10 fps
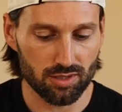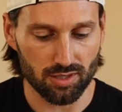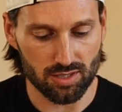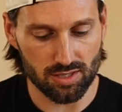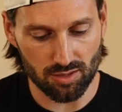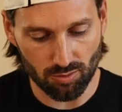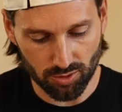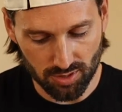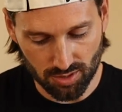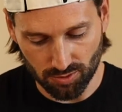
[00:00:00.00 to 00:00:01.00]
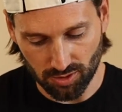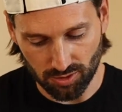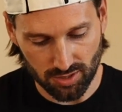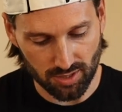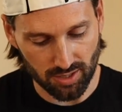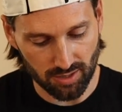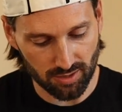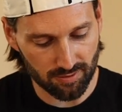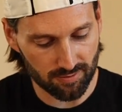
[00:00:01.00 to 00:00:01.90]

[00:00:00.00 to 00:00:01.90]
let's see what this one looks like.